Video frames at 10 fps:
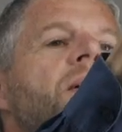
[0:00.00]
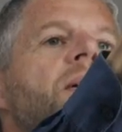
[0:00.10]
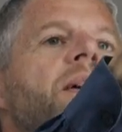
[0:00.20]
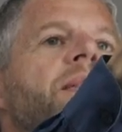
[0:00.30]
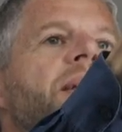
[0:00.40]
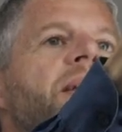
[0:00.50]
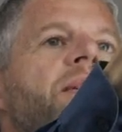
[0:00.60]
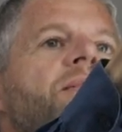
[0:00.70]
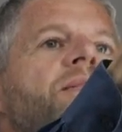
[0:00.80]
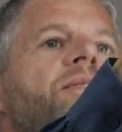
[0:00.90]
And
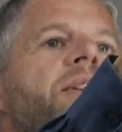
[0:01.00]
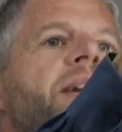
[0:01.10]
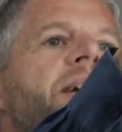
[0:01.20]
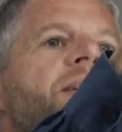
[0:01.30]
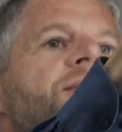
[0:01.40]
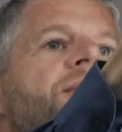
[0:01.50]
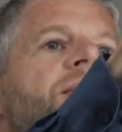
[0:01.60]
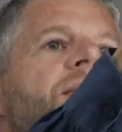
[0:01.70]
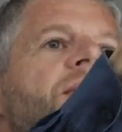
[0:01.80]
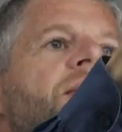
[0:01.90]
then 3x,
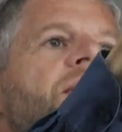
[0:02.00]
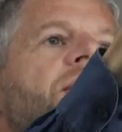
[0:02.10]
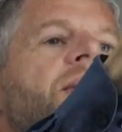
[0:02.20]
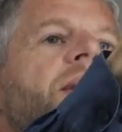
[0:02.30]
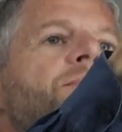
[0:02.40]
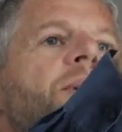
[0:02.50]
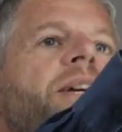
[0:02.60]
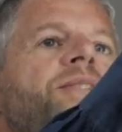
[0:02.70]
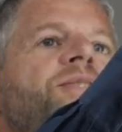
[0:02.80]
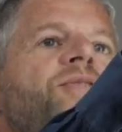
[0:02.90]
and then
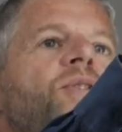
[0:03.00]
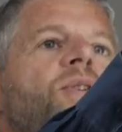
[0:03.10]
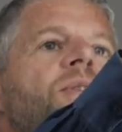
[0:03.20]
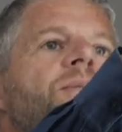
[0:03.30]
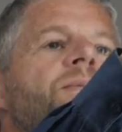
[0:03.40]
minus 4.